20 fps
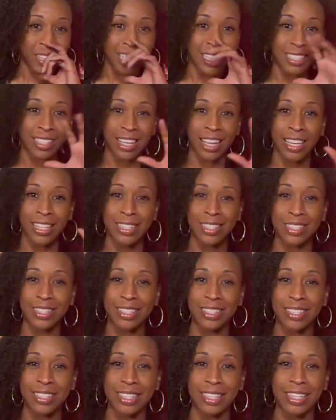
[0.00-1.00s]
is a
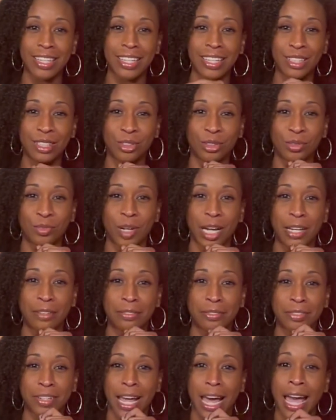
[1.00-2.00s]
sneaky little
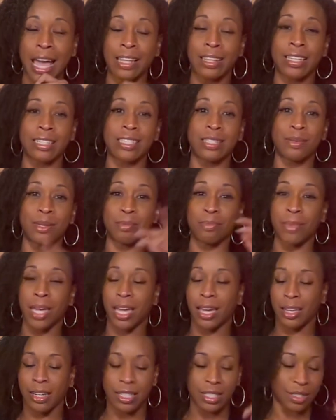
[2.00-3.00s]
red flag that's been
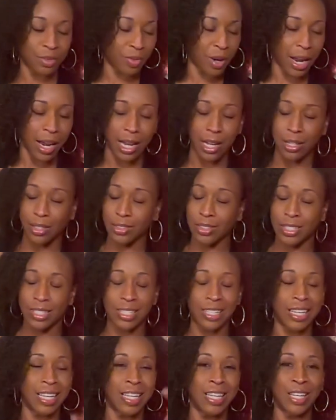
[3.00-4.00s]
making its
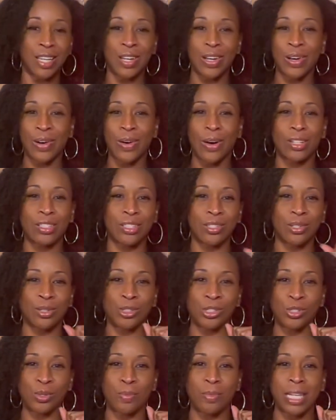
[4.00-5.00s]
rounds on
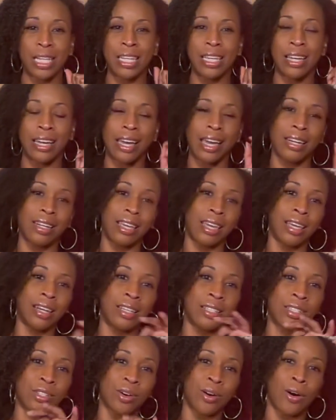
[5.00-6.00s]
social media, and it
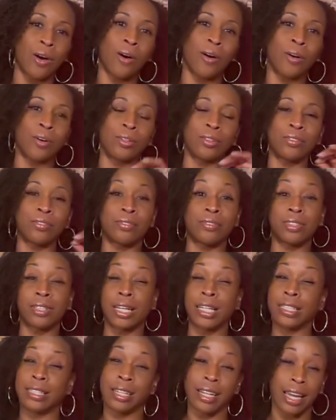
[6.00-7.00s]
is called
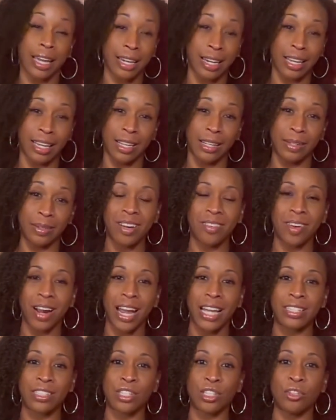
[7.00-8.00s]
floodlighting. All
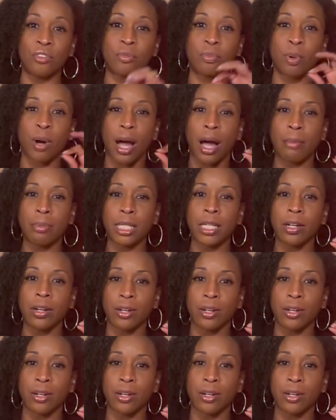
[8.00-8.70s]
right, so you've probably